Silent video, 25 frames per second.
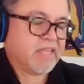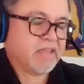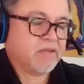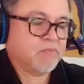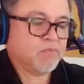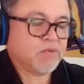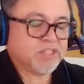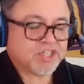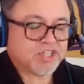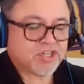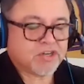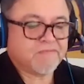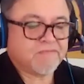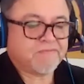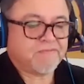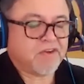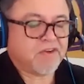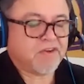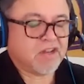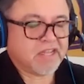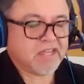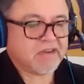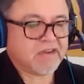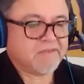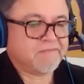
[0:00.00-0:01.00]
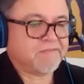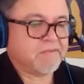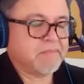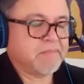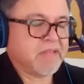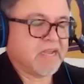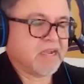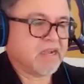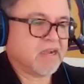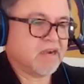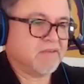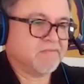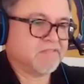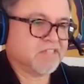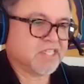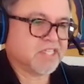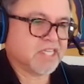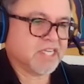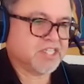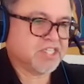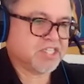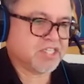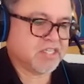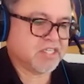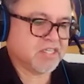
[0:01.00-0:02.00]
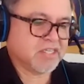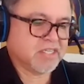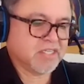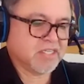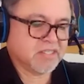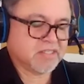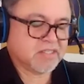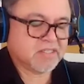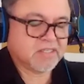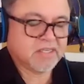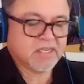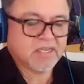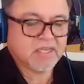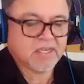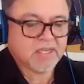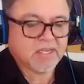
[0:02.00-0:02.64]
And what should fall out from that conversation is,